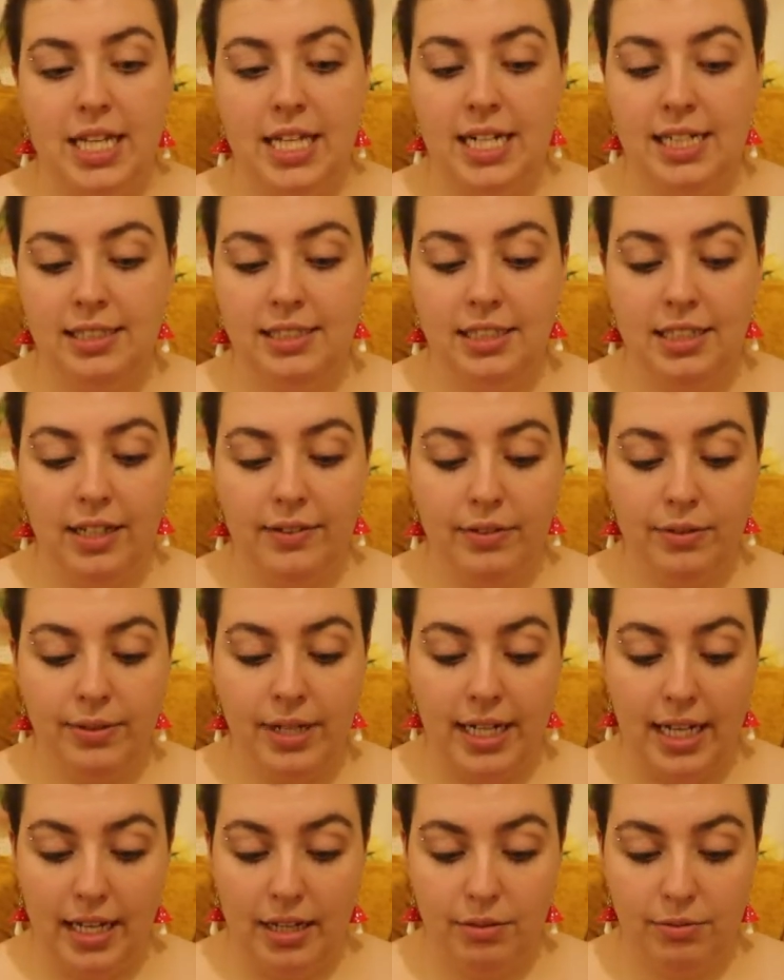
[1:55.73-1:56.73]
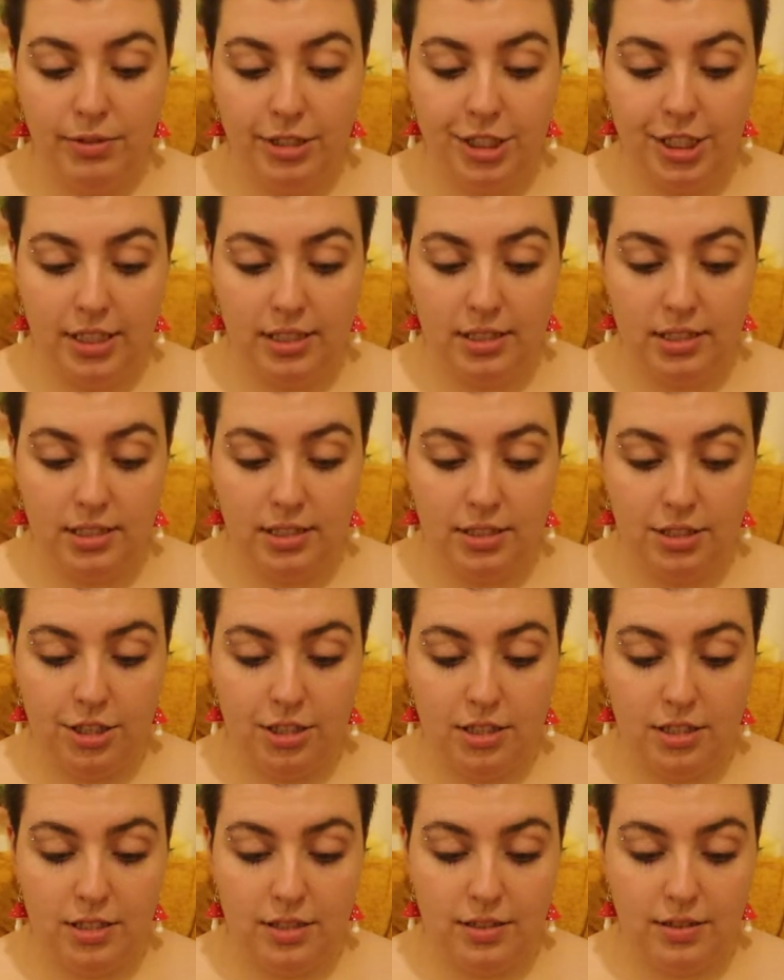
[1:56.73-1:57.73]
And I still haven't read it, which is
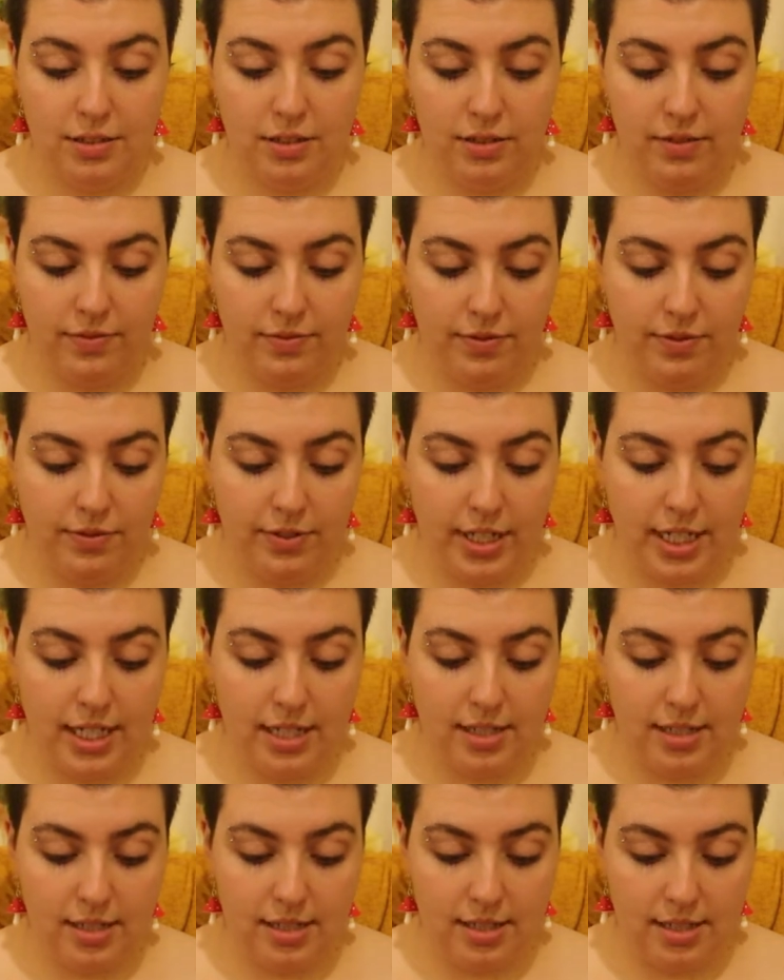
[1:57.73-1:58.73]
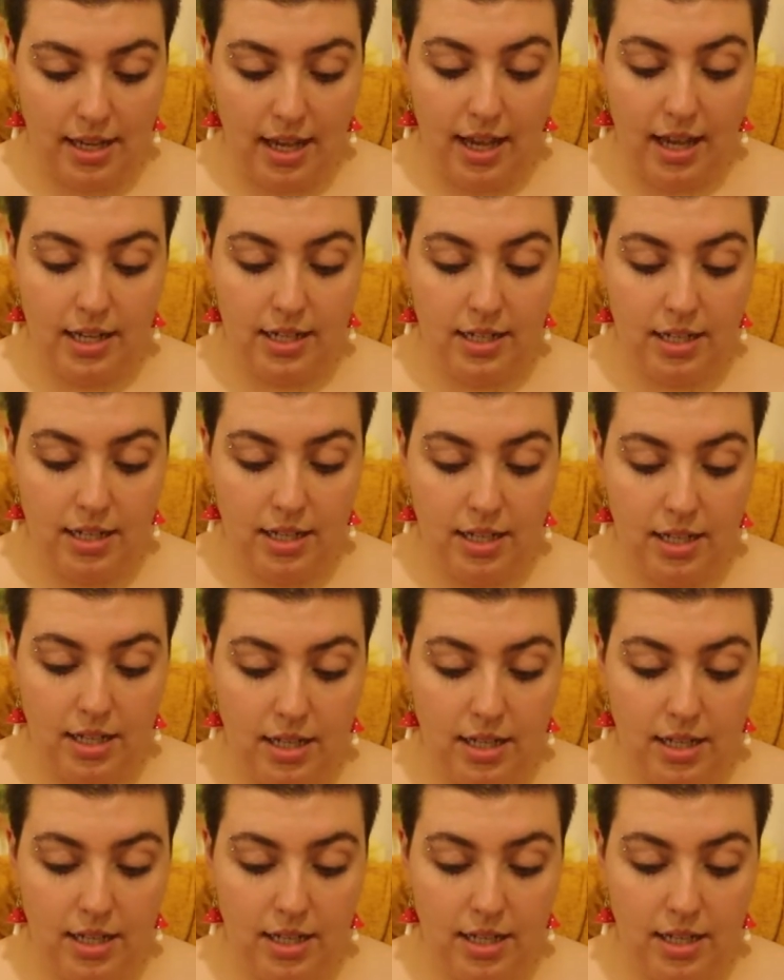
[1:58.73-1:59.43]
just freaking sad.